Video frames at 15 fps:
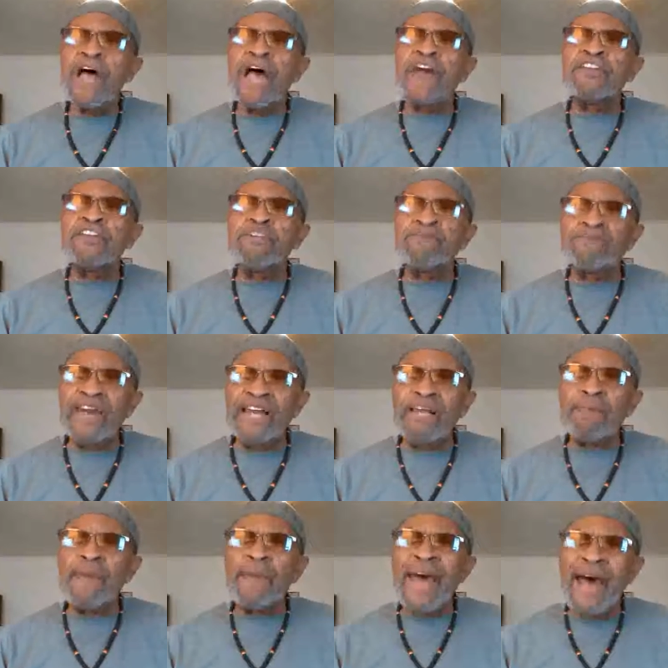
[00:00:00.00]
and
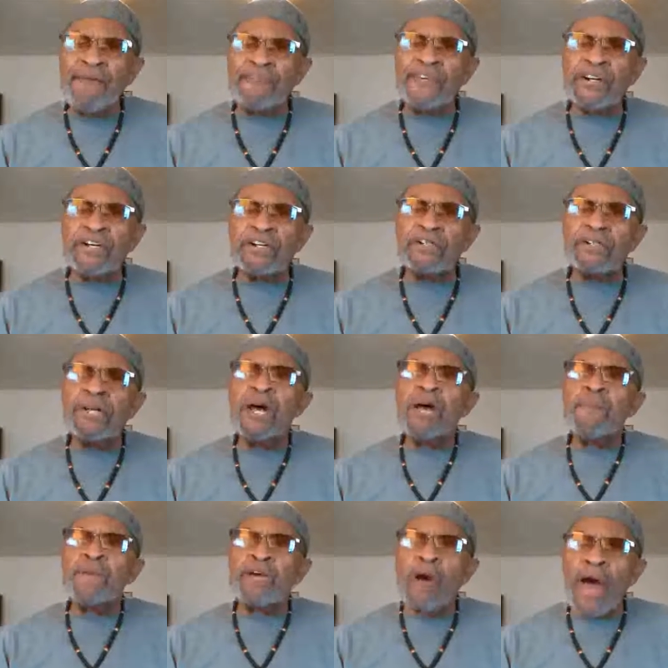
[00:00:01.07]
develop Africa,
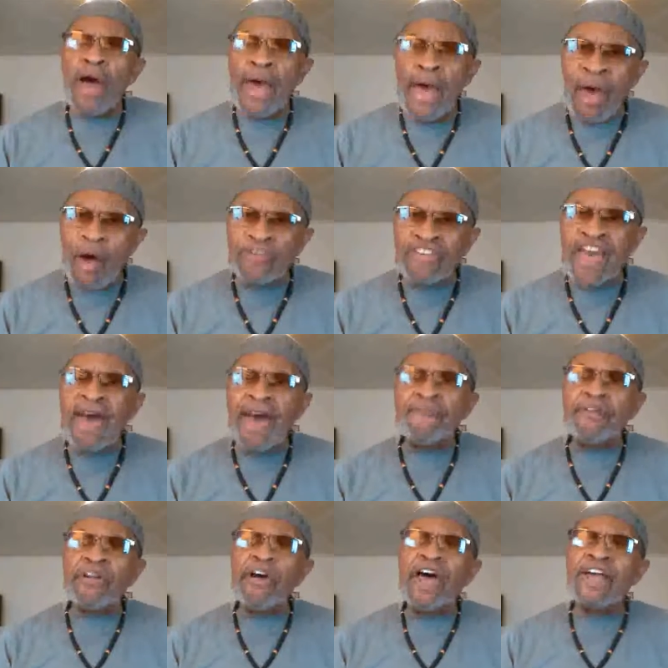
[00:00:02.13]
because
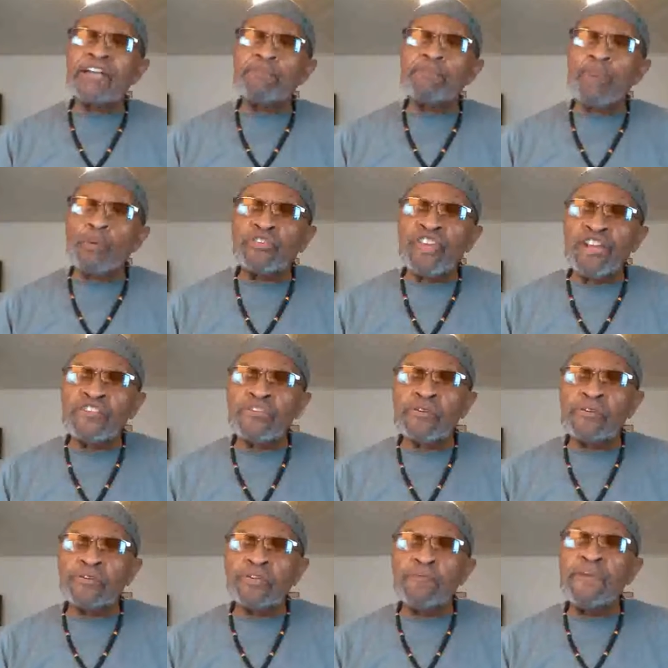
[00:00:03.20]
Africa had the
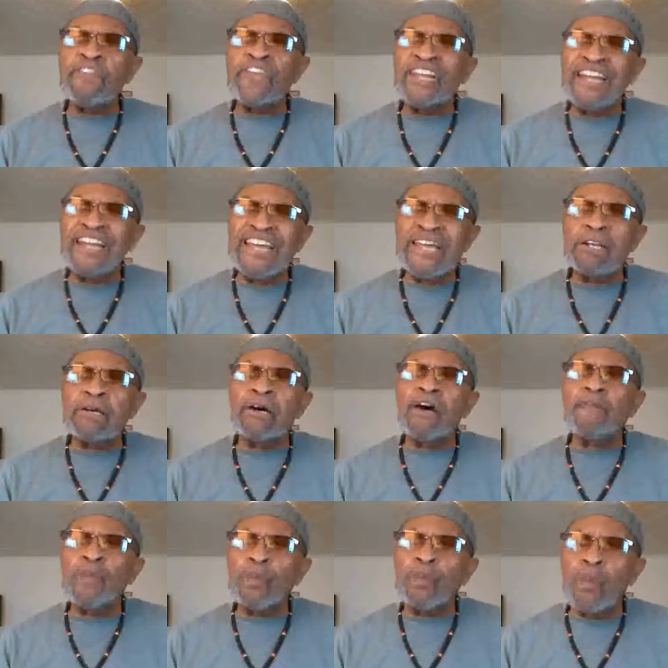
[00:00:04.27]
potential to be the leader
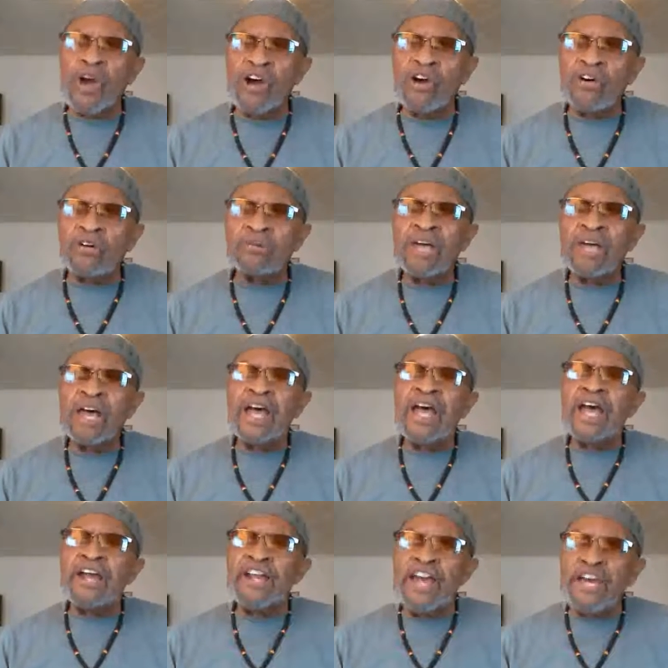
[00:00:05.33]
of the world,
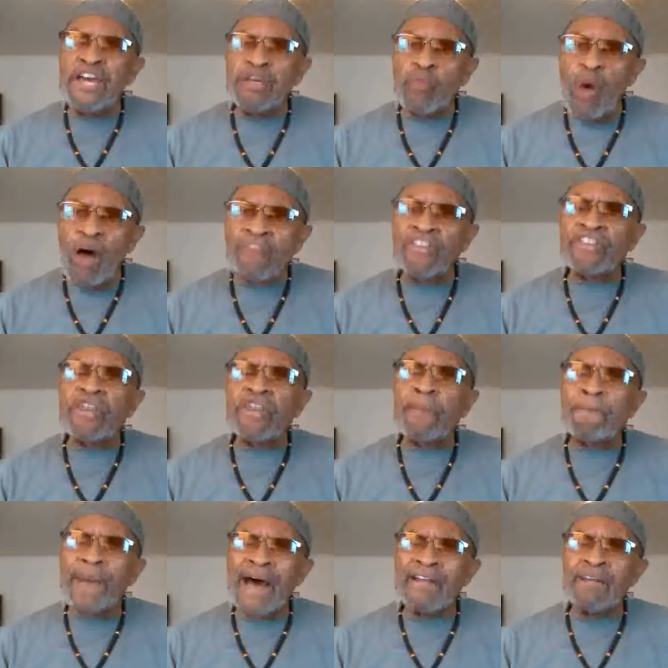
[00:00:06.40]
and it was at the
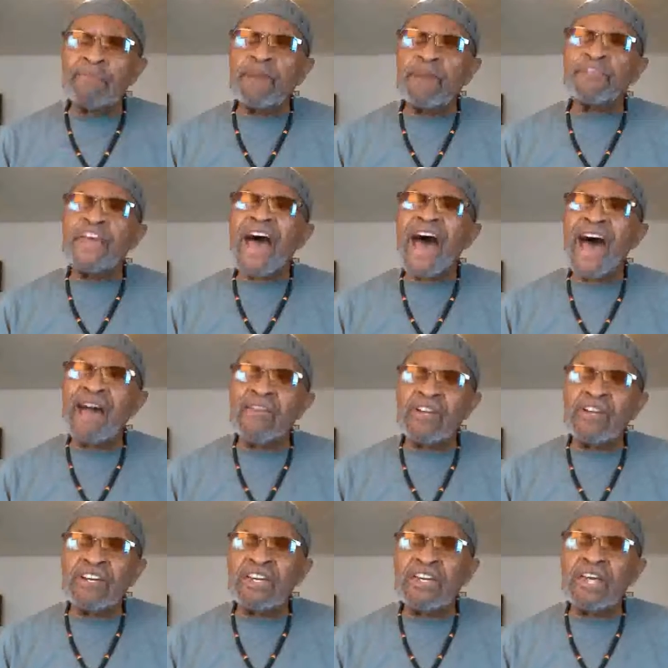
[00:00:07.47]
bottom of the
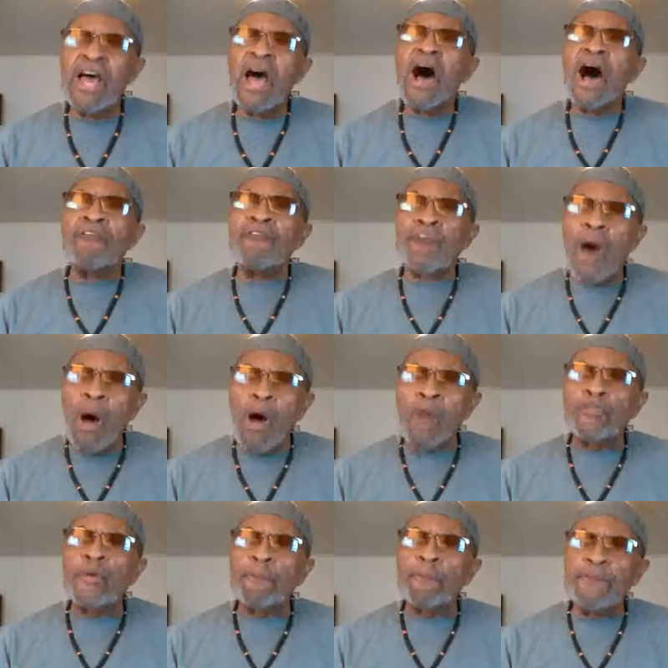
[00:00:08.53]
hierarchy of
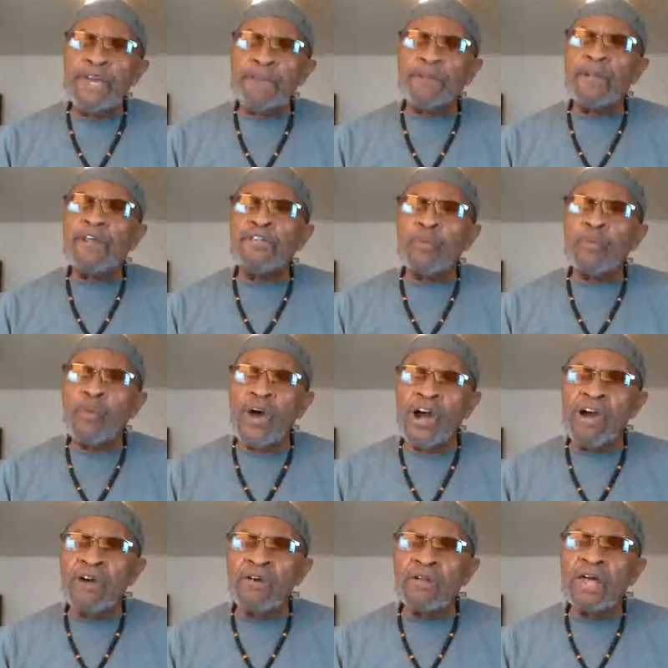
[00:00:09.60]
all the people in the
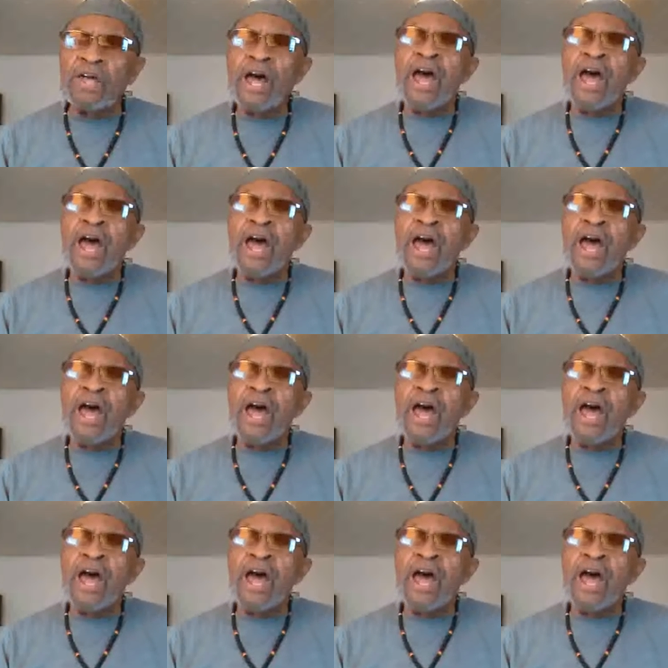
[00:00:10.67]
world.